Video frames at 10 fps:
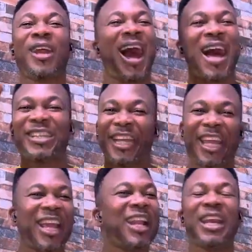had
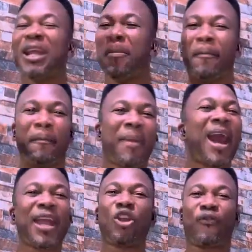healing in
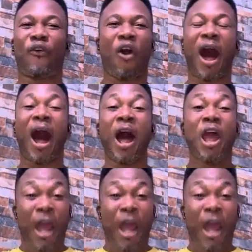mind for her.